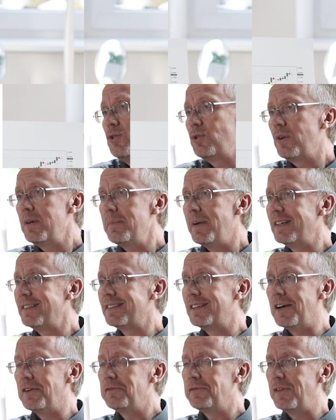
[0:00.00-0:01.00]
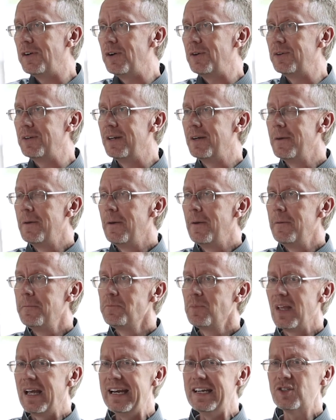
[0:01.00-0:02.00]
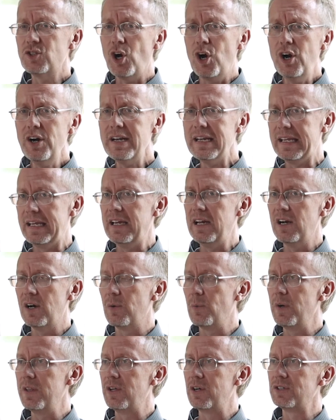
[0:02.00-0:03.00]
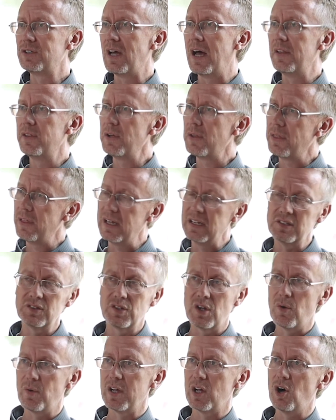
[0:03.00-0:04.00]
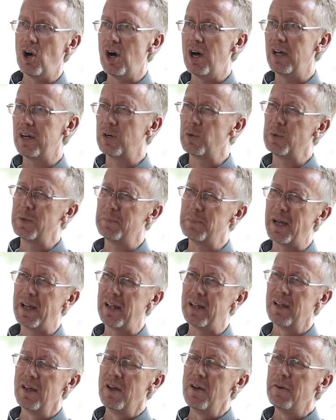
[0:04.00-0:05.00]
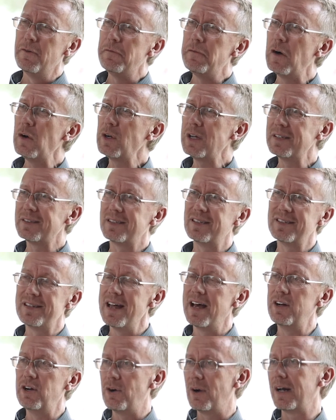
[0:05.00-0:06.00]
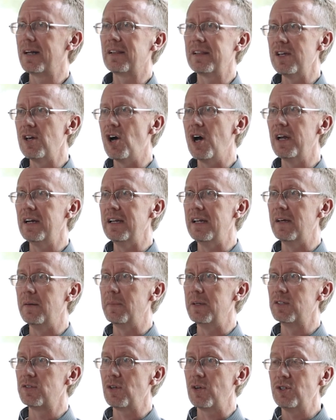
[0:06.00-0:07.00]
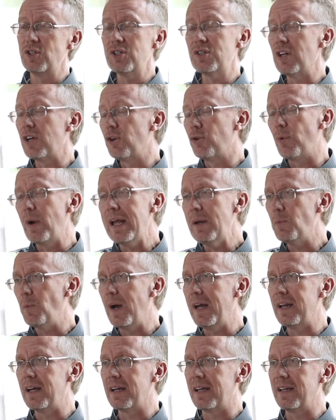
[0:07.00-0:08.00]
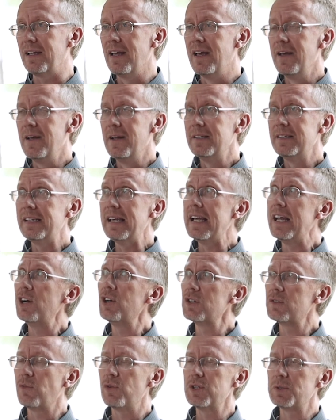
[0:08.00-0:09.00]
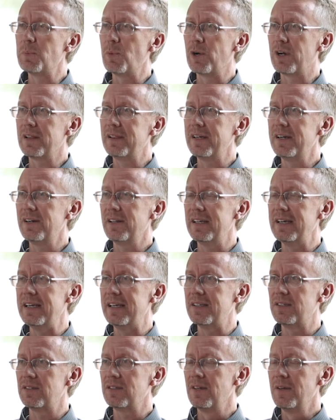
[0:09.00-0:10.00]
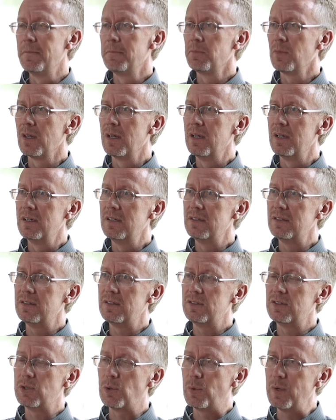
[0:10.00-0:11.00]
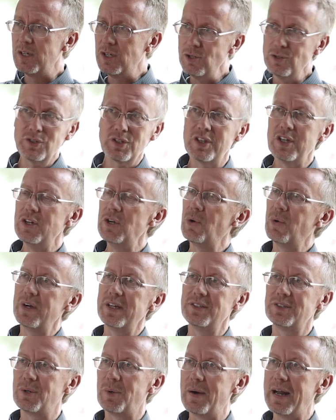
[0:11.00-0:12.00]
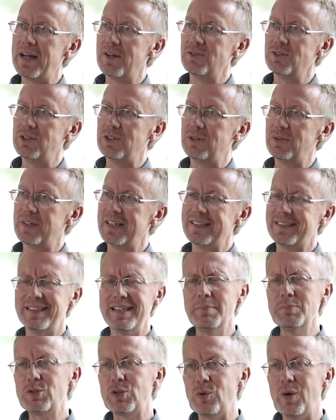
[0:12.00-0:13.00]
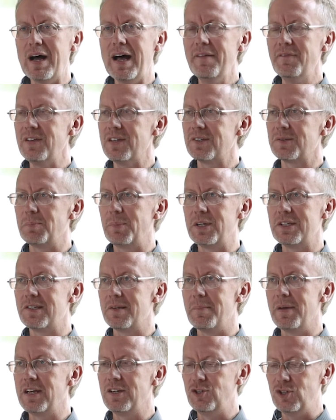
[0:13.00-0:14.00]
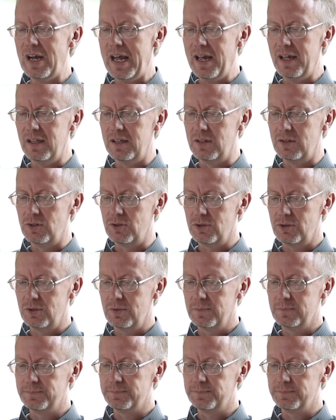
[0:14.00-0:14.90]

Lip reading: enjoy my cell phone, and it's hard to hear when there's other things going on or when my focus is not directly on Him. And so just a great way to hear His voice more clearly is to reduce the noise around you. And it seems so obvious, but it's a big challenge.